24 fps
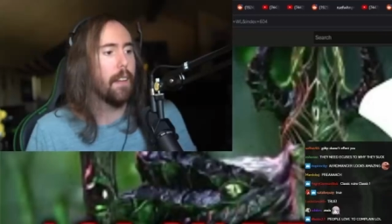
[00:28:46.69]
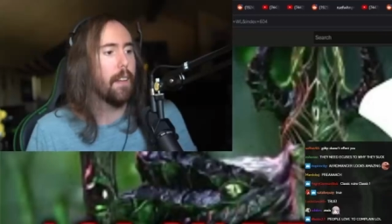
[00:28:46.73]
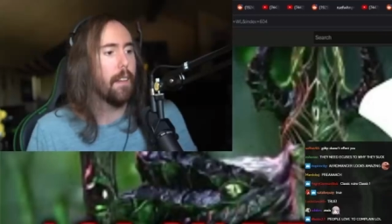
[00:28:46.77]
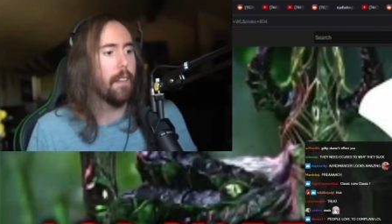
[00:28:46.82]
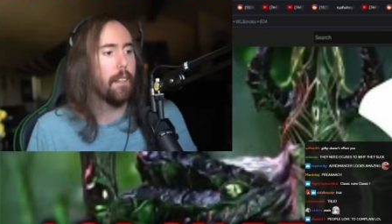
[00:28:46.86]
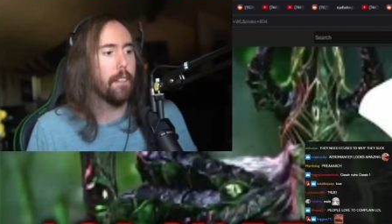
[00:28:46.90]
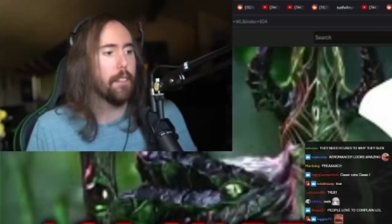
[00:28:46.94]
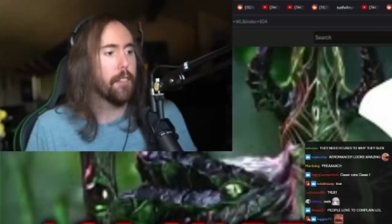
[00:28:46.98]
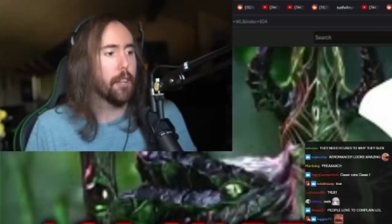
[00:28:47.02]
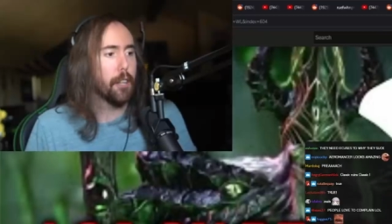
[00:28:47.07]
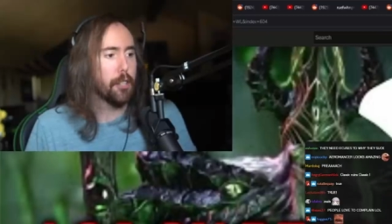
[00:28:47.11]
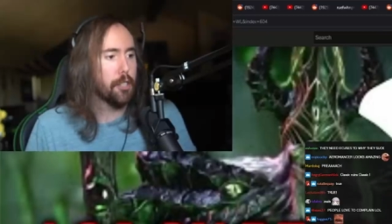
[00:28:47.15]

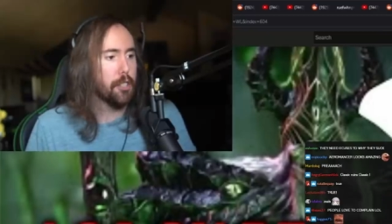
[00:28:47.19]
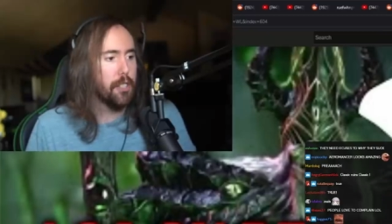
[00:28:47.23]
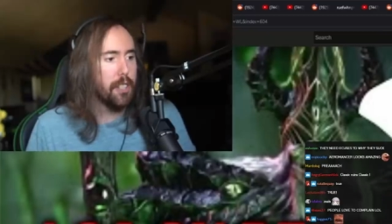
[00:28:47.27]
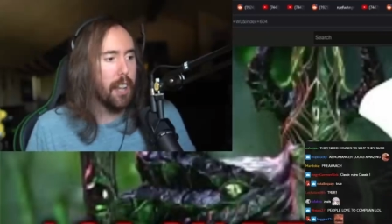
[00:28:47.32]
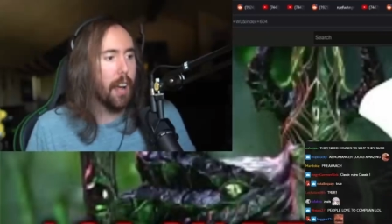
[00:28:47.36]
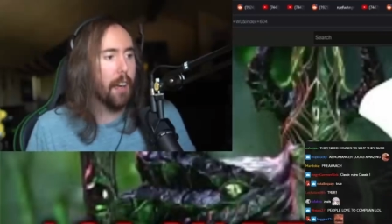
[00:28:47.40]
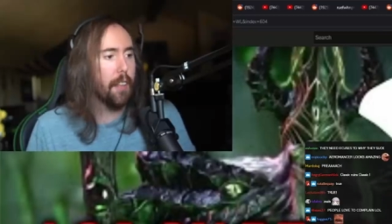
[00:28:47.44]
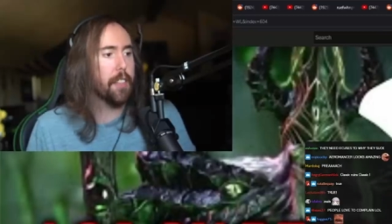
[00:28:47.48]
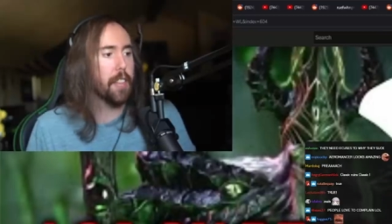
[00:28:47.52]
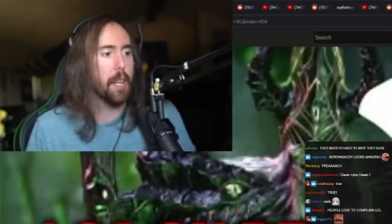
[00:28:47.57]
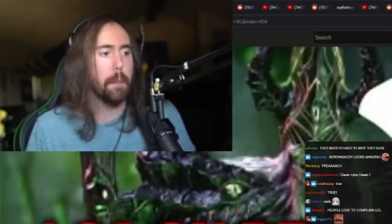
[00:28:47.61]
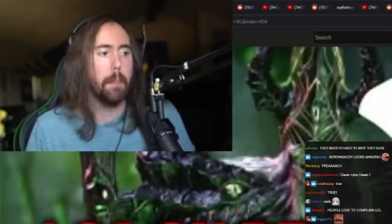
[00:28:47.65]
There's
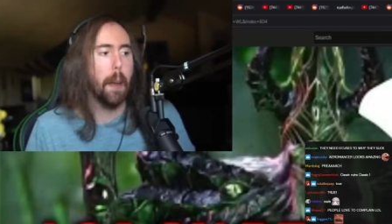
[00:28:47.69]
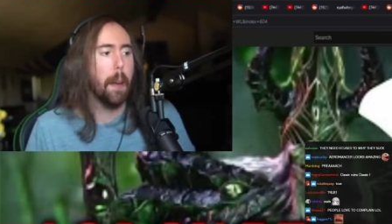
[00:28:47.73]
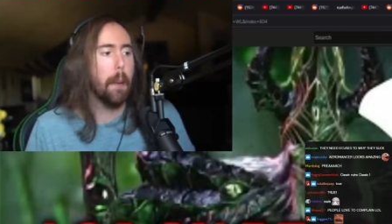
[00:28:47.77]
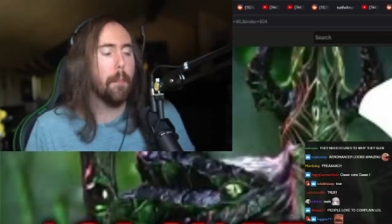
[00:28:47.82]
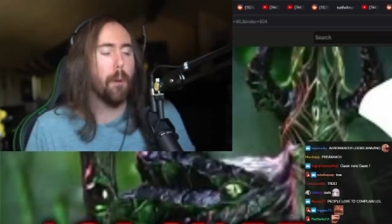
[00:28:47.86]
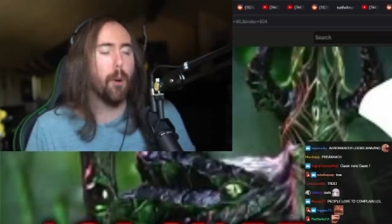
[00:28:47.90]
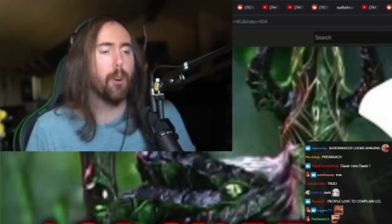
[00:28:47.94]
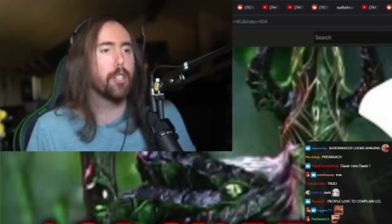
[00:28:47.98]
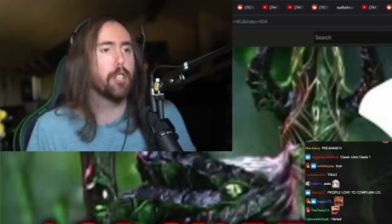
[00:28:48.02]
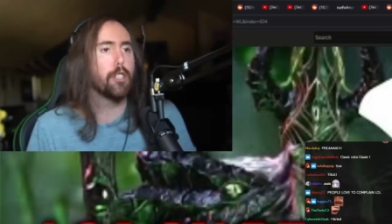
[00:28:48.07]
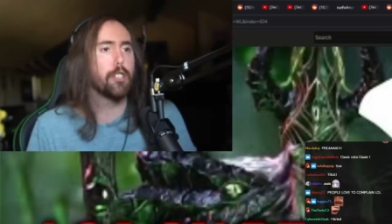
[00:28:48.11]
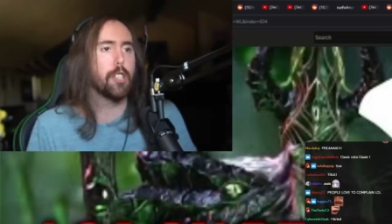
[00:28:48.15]
nothing. People
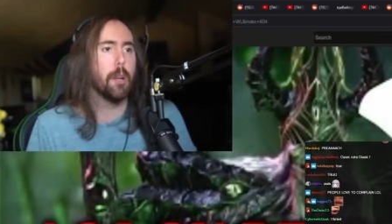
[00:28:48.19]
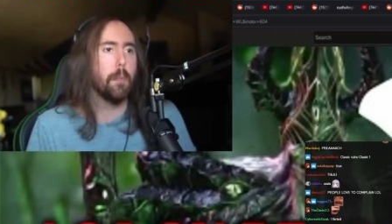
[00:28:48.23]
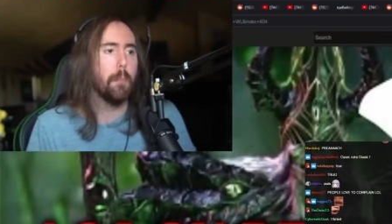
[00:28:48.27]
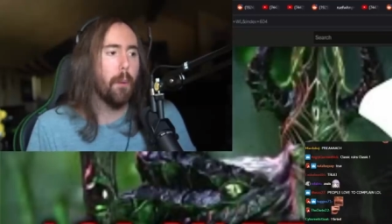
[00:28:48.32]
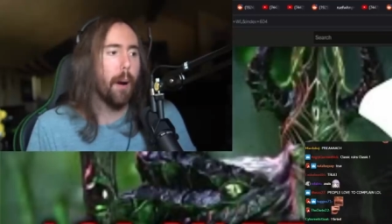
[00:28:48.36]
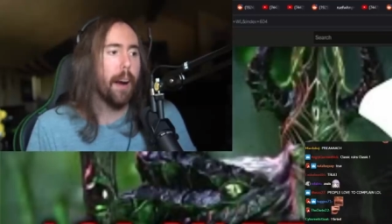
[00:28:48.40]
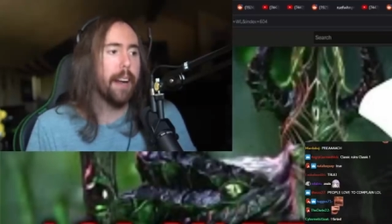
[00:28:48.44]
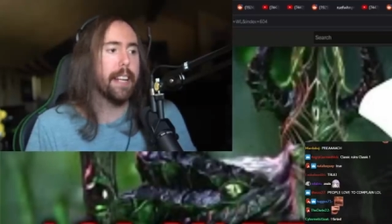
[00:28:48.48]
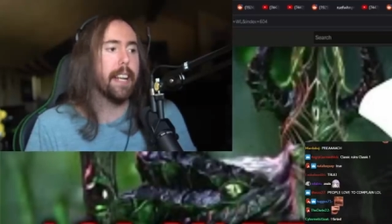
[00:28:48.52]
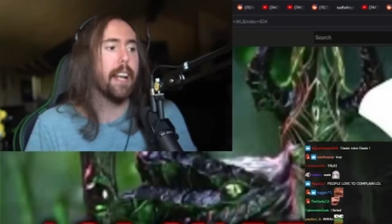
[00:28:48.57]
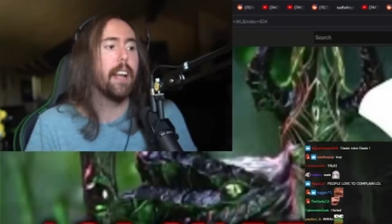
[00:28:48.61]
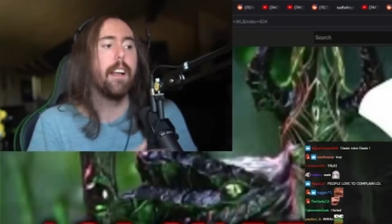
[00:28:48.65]
are just
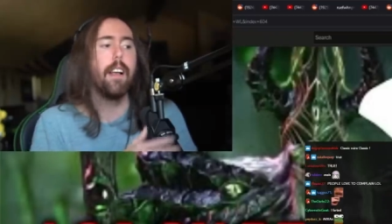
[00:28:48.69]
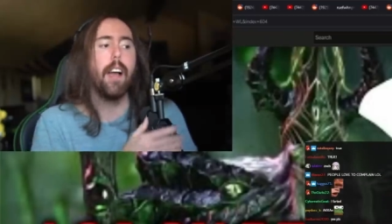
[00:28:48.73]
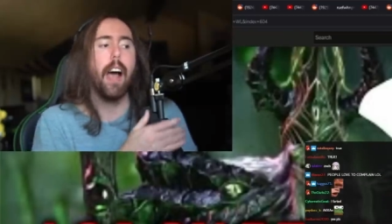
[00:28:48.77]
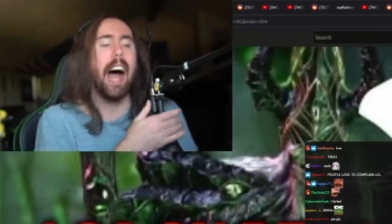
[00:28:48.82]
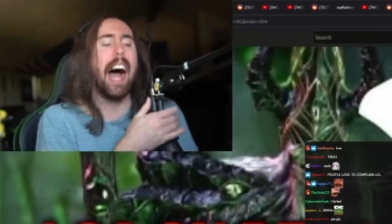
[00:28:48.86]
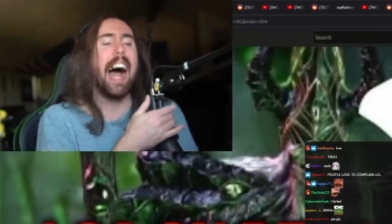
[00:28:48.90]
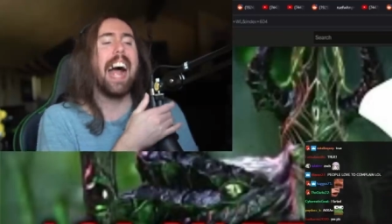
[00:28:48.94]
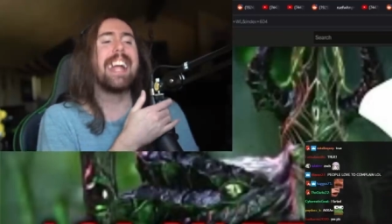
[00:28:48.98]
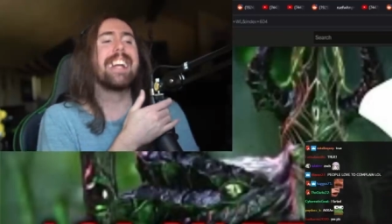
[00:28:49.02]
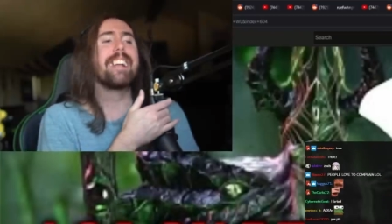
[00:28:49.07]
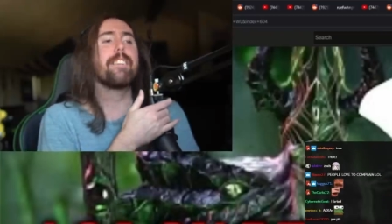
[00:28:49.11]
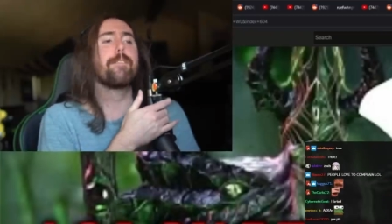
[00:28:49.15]
complaining.
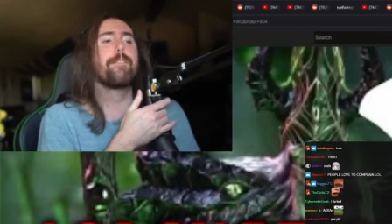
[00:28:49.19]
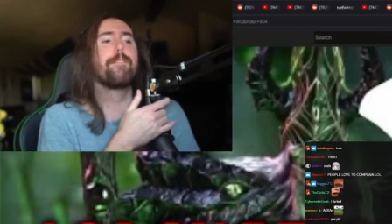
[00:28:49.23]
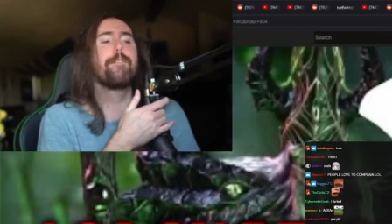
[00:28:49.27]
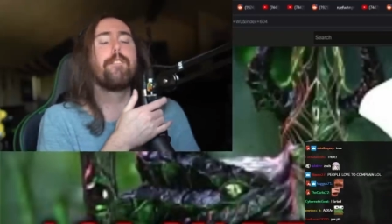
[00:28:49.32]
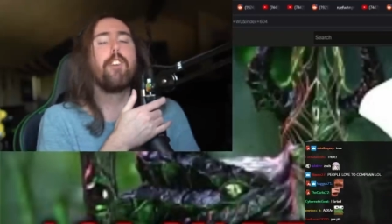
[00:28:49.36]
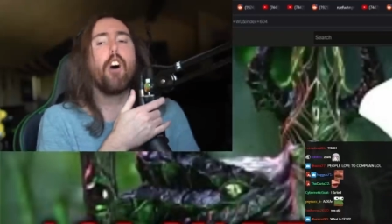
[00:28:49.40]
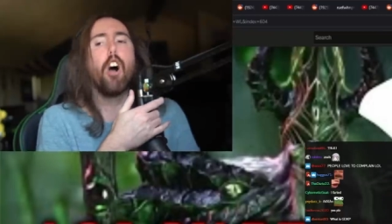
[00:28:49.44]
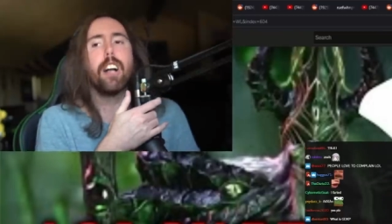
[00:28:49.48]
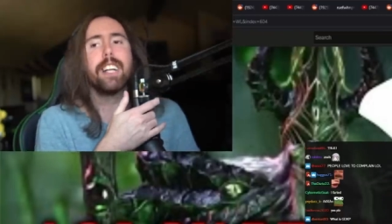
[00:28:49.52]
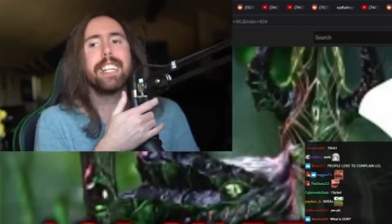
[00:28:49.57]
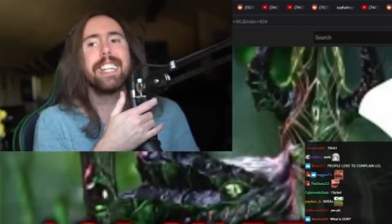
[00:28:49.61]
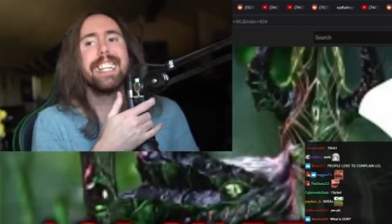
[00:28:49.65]
I
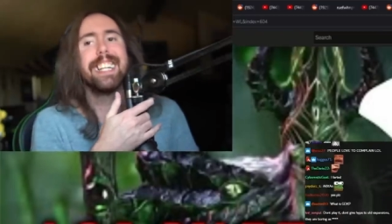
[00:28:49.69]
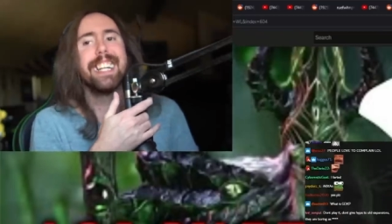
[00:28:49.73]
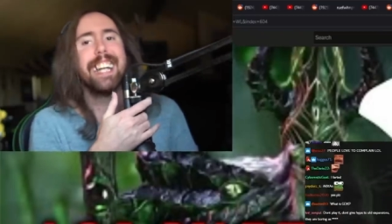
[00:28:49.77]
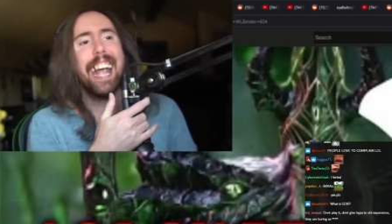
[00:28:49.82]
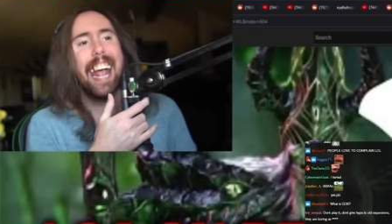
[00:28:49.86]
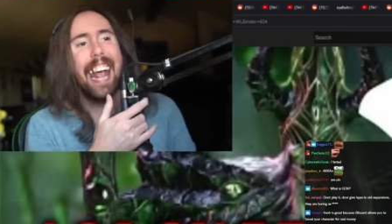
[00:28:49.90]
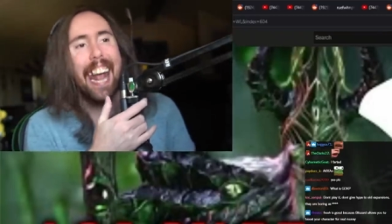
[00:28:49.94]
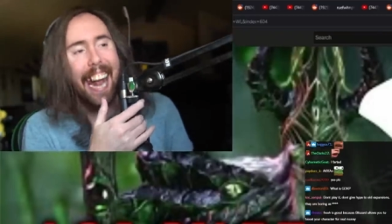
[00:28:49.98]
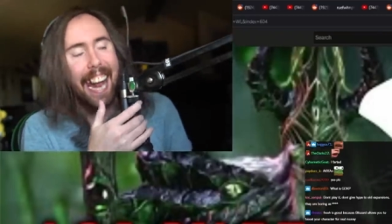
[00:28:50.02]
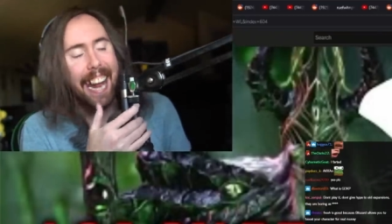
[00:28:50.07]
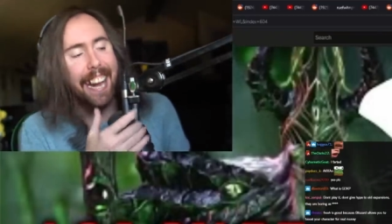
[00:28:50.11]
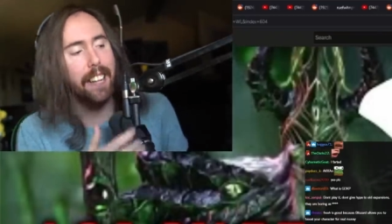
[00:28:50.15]
fucking
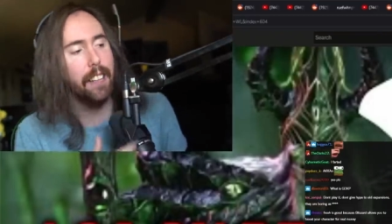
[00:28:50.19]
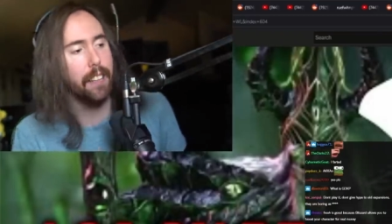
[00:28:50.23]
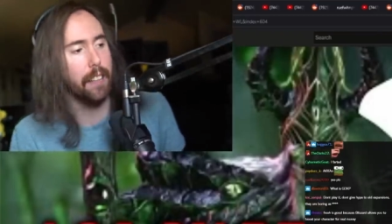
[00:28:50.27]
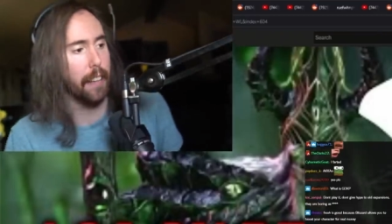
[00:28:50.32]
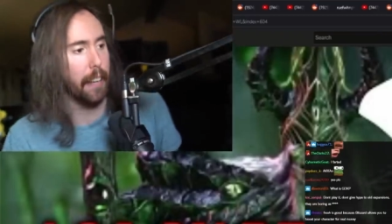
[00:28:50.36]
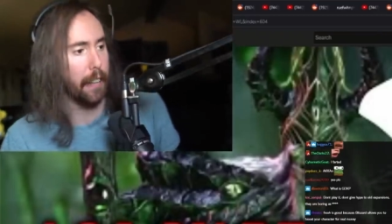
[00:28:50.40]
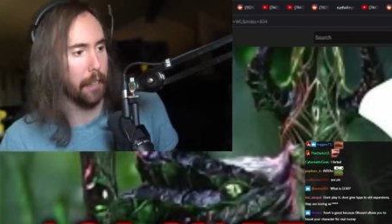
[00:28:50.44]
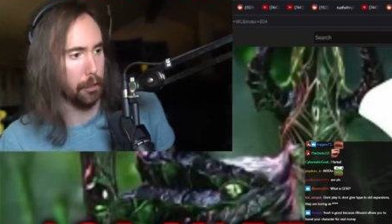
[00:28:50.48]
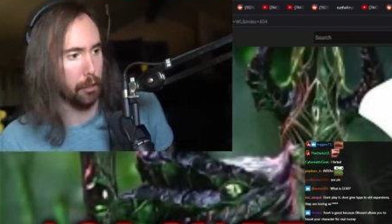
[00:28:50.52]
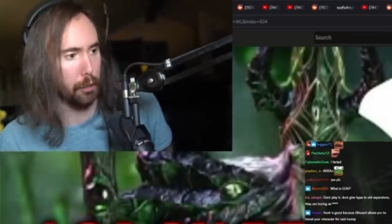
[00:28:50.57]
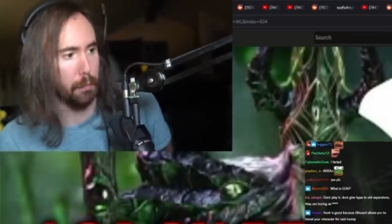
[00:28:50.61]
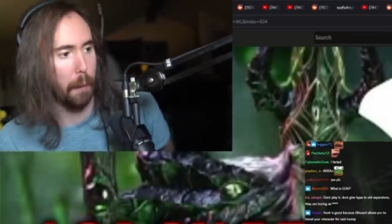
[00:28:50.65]
hate
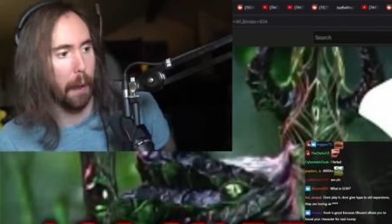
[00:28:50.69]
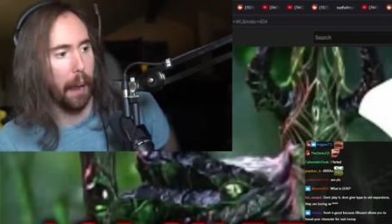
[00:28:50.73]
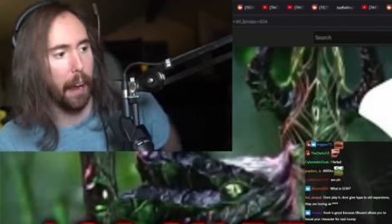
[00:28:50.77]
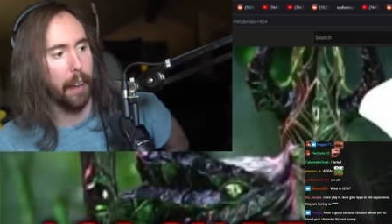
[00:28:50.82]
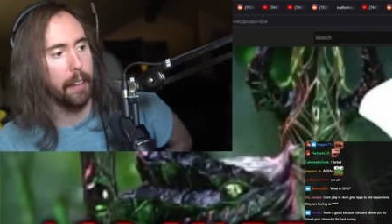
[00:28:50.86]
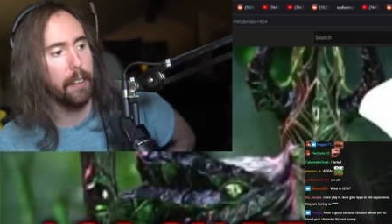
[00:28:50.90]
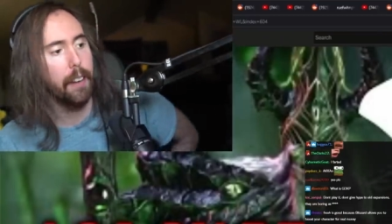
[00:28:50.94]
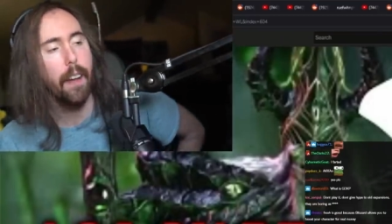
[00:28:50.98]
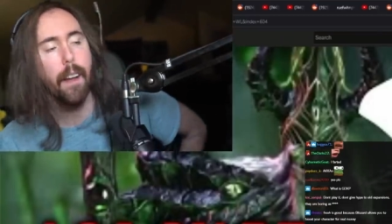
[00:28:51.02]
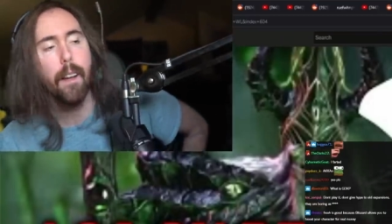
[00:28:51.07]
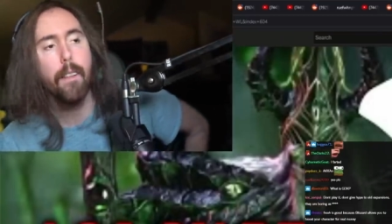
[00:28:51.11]
this, man.